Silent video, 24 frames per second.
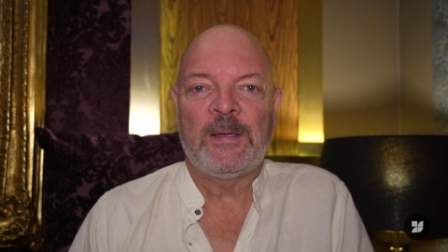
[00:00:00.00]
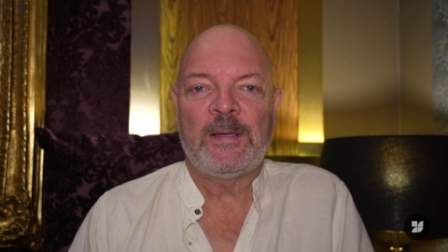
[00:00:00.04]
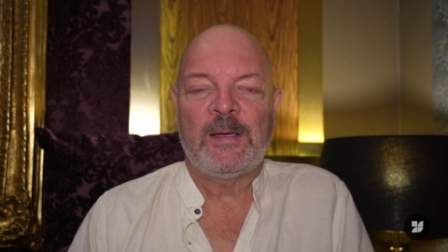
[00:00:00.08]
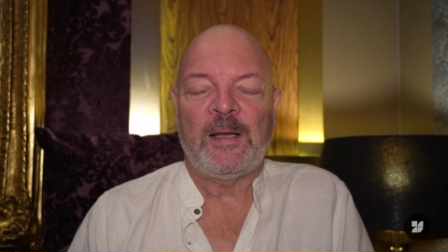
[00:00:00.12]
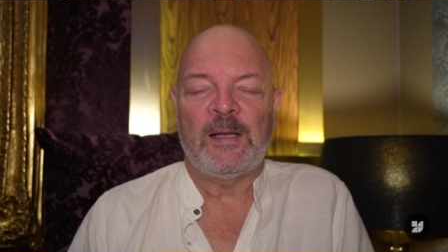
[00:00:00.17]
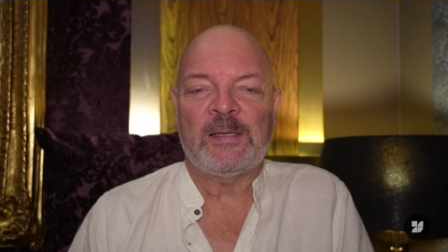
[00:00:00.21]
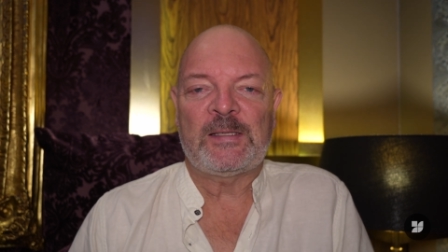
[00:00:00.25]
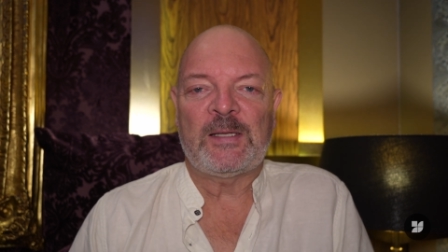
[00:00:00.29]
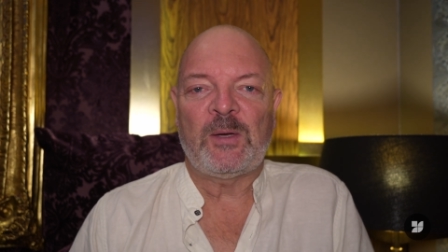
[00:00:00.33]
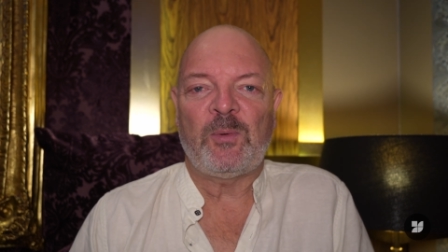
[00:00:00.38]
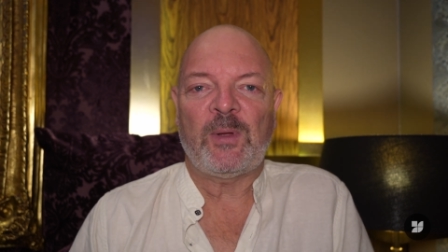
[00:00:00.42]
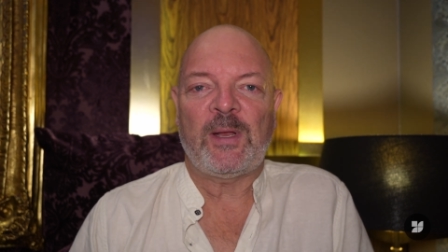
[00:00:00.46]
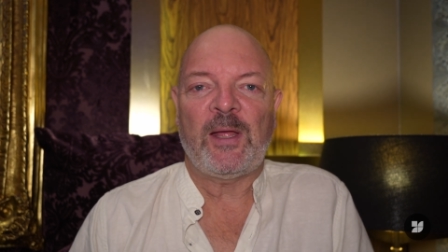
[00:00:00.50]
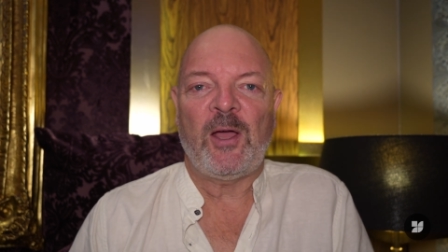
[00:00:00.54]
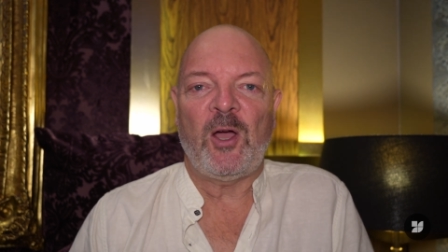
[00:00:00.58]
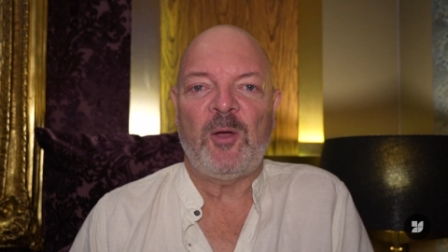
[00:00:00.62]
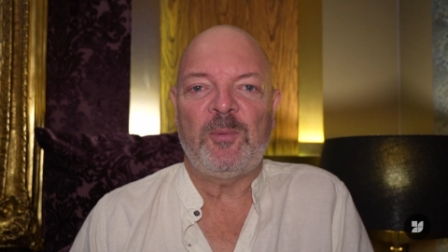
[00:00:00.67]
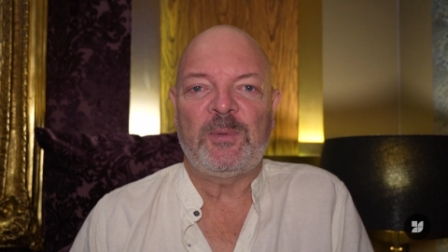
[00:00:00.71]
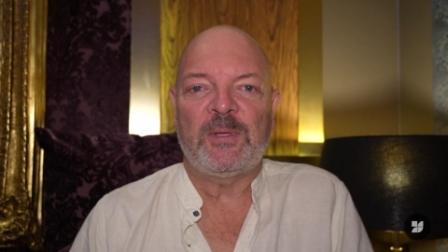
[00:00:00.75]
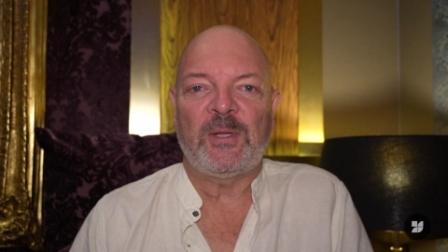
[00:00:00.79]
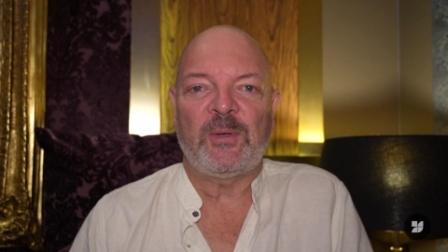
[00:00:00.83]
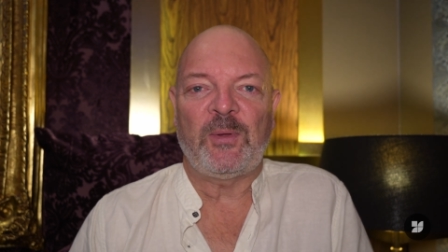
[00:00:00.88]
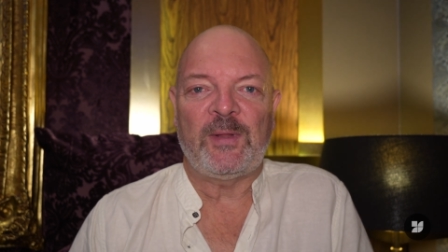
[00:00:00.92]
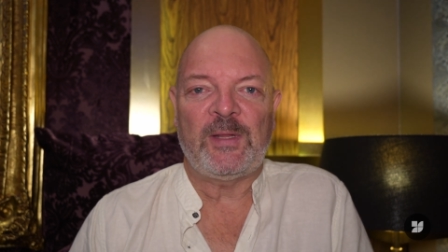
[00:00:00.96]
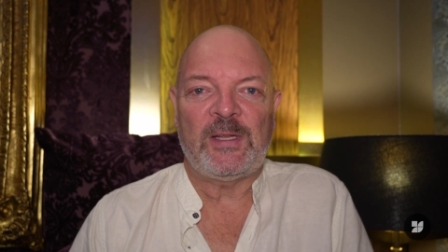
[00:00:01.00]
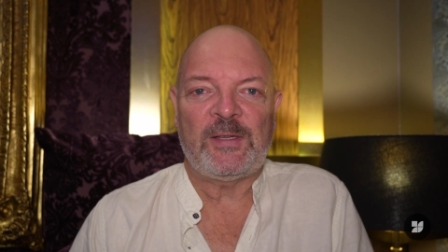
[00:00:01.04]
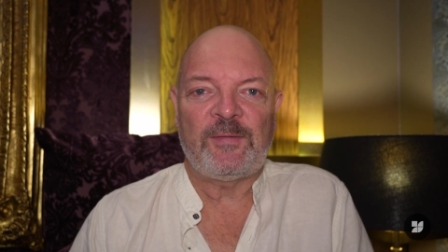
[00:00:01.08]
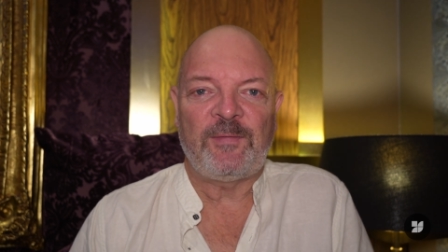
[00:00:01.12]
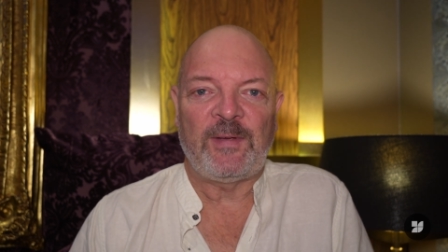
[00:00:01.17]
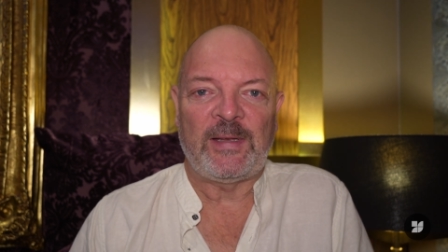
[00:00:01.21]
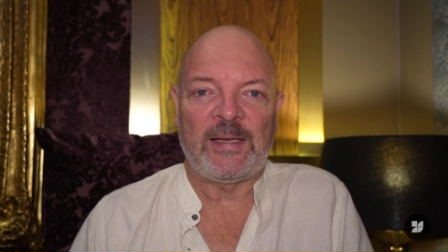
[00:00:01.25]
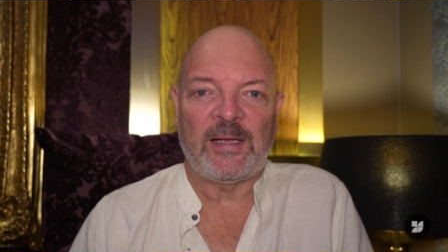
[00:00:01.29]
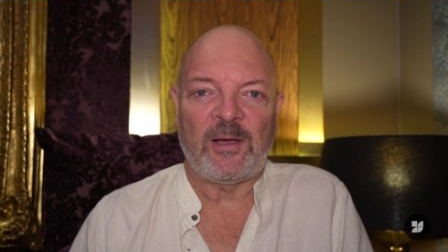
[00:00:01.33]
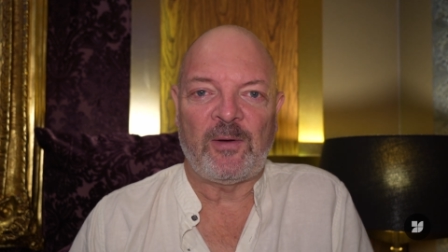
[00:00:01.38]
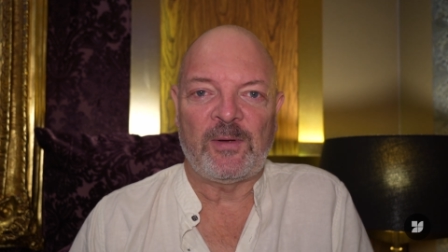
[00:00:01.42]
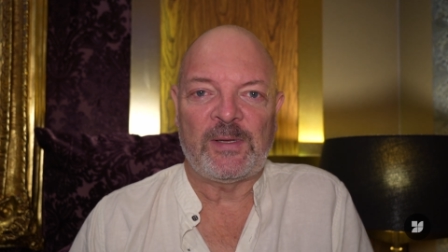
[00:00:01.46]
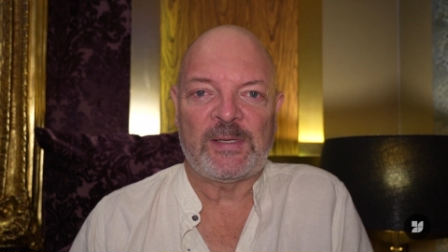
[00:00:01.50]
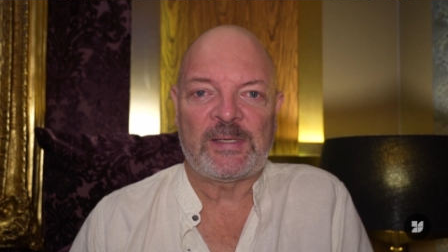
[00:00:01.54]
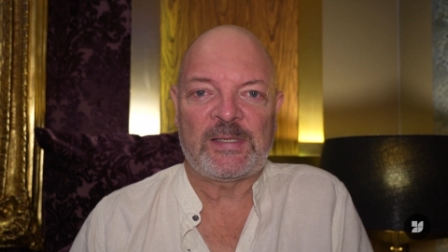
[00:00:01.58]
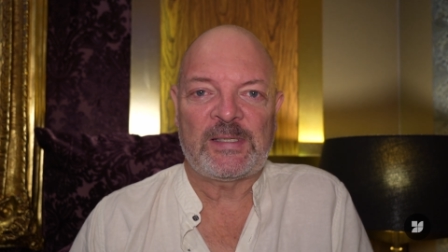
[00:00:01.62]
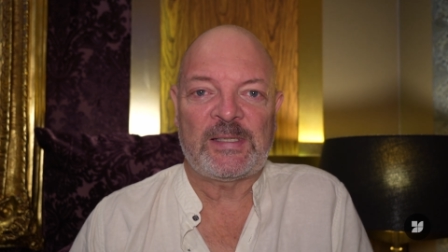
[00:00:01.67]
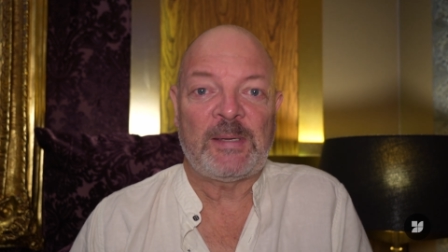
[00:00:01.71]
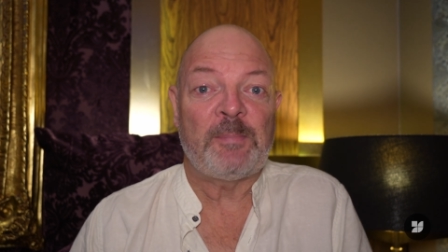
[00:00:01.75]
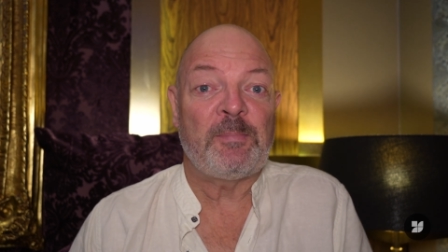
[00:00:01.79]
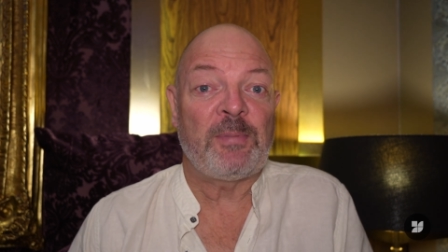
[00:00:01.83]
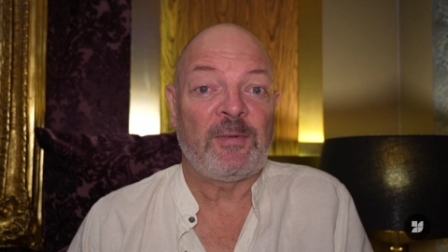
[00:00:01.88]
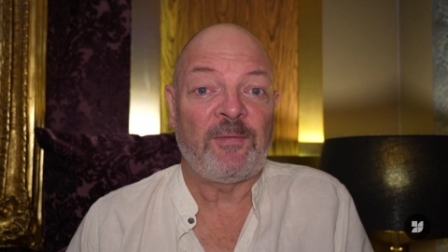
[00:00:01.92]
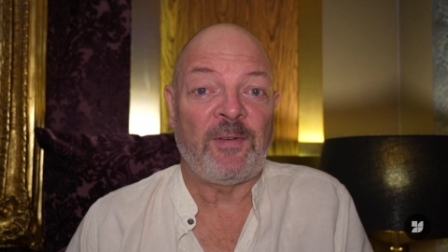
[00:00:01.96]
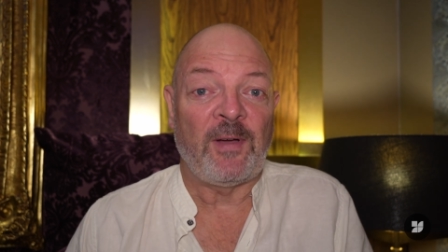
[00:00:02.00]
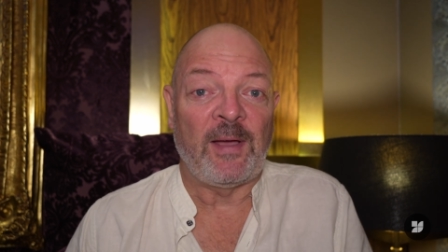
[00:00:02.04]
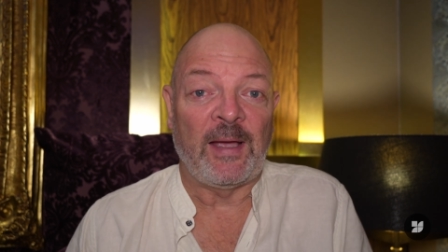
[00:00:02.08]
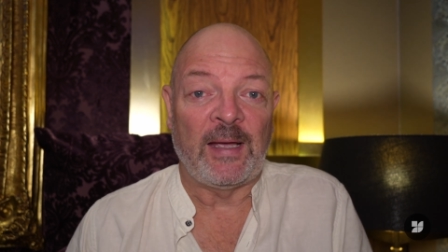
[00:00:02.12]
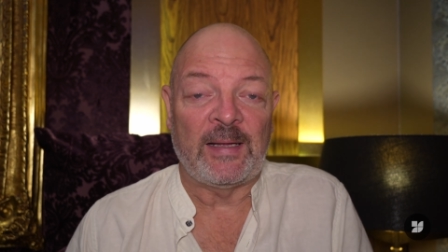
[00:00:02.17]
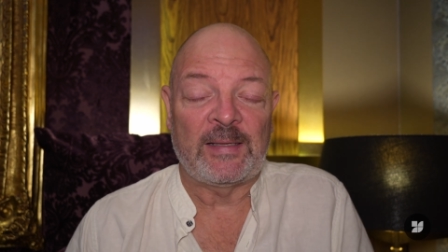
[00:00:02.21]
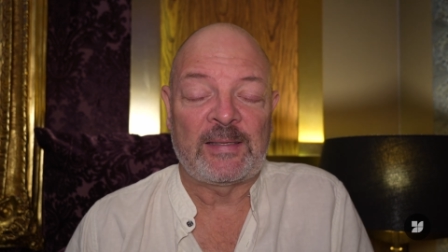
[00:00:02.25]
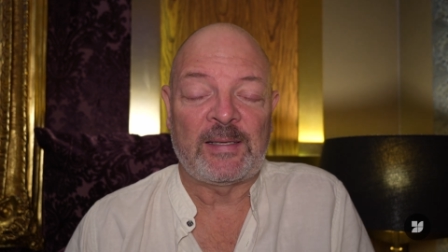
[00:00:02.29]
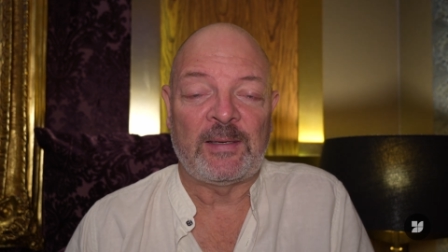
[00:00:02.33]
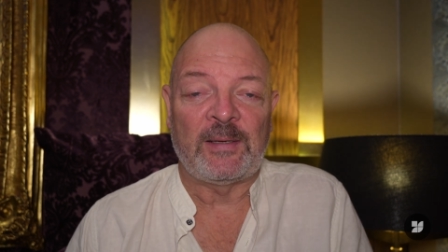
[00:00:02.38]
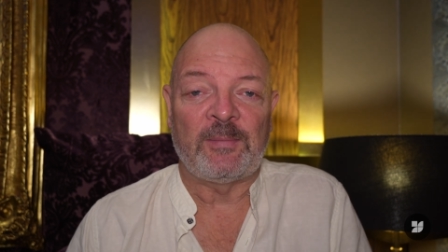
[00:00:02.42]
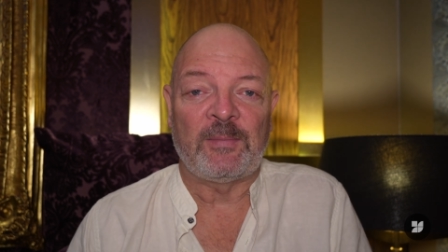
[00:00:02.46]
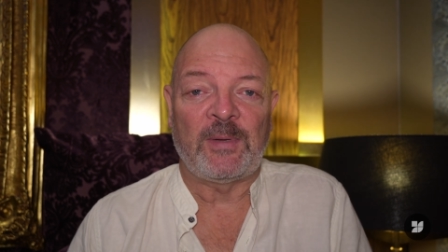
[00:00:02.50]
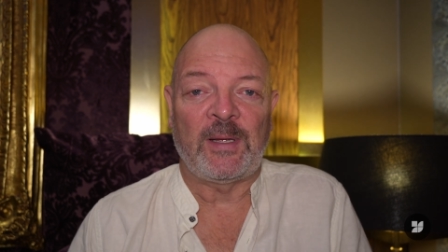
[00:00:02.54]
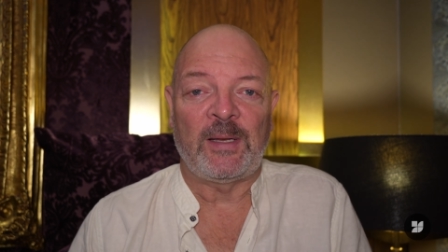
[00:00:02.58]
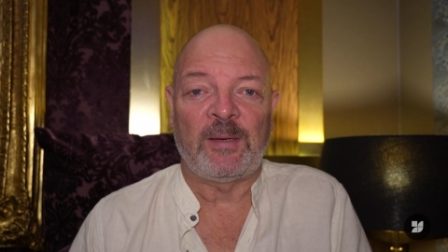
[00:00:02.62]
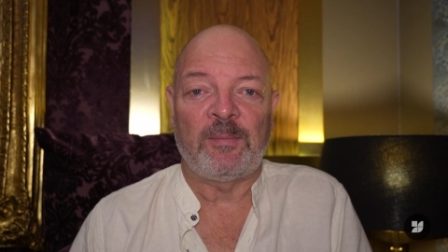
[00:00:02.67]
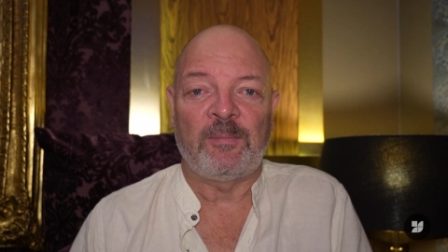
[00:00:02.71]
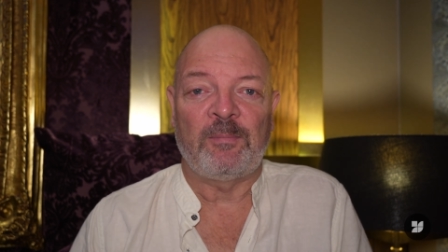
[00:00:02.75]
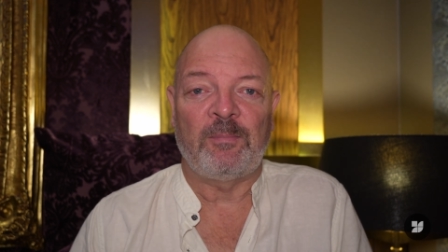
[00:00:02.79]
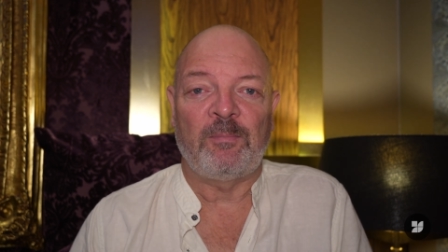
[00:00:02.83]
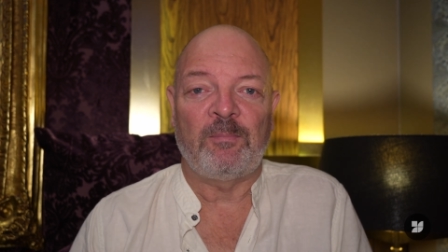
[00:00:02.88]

And so what I hope to do in this video is simplify it and